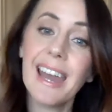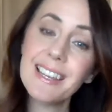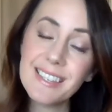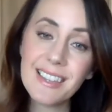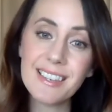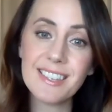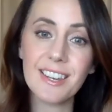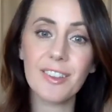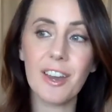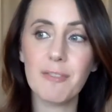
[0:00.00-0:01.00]
And I see this in
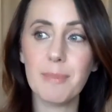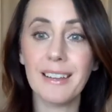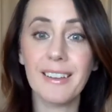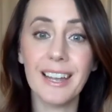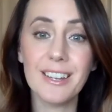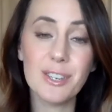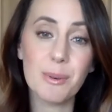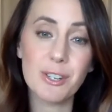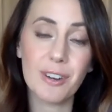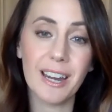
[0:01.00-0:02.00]
a lot of my clients
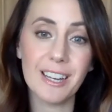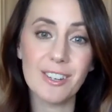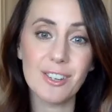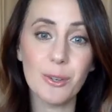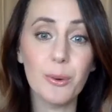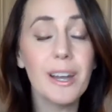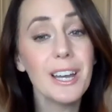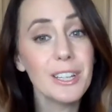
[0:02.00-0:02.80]
who are trying to